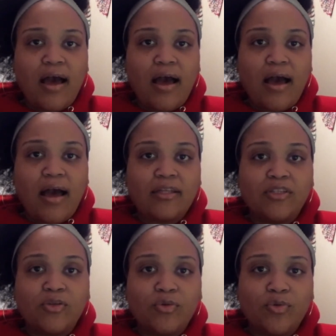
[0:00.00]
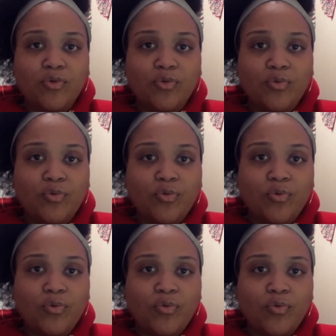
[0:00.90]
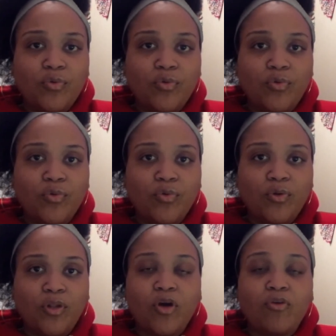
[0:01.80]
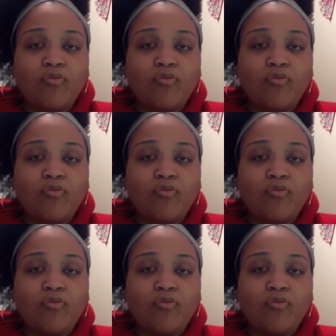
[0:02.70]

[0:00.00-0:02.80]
I do look